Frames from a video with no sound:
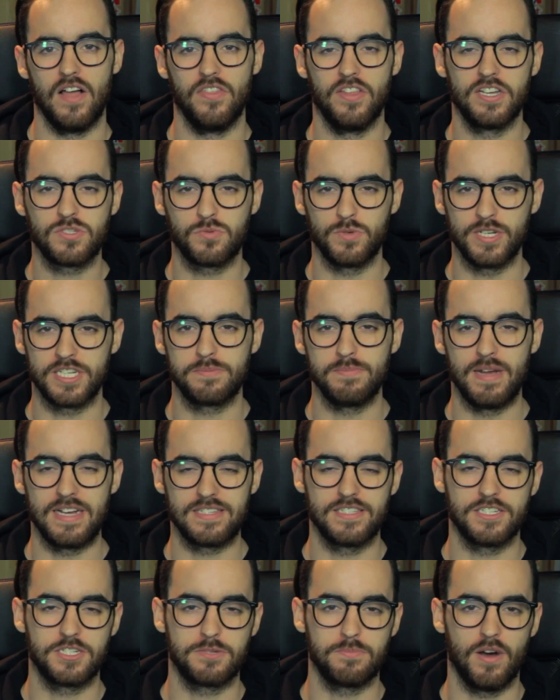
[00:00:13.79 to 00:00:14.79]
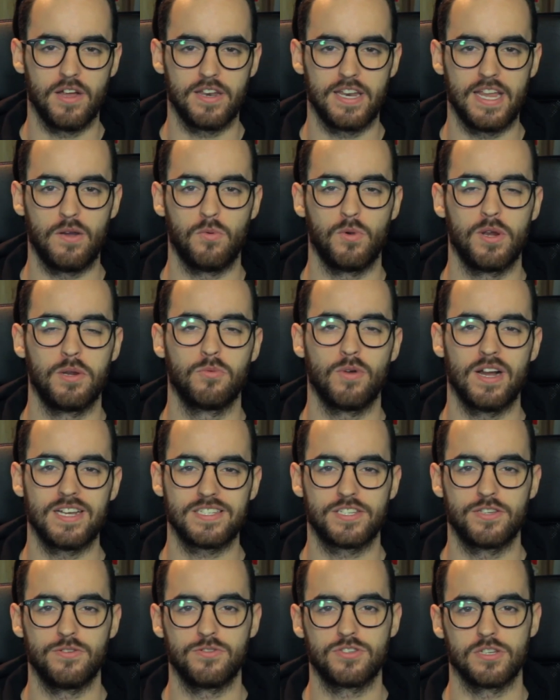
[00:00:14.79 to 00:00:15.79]
On this week's Message Monday, we
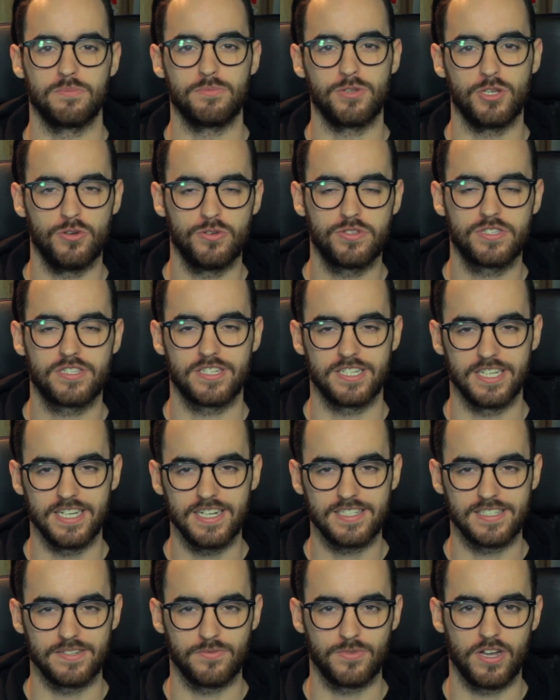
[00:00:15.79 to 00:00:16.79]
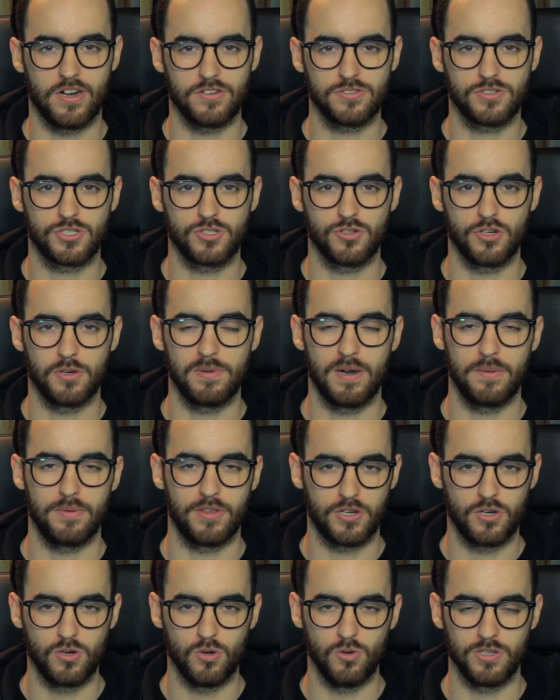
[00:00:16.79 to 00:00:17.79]
rescue some youth sticks, and we also show you probably
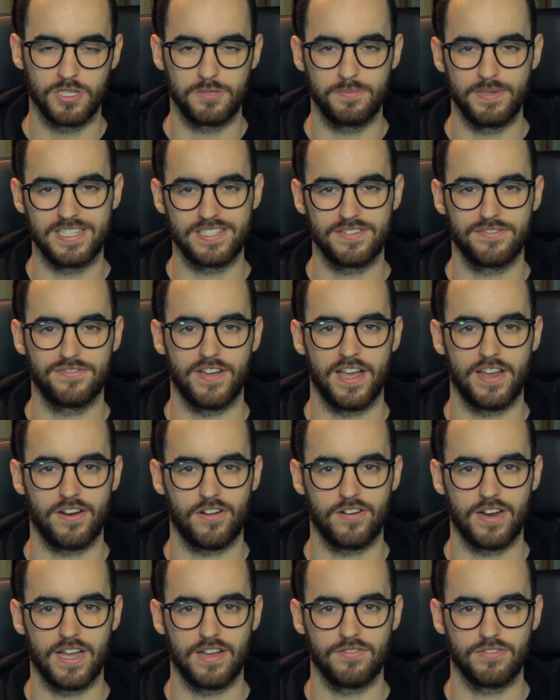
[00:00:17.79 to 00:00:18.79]
the coolest piece of fan art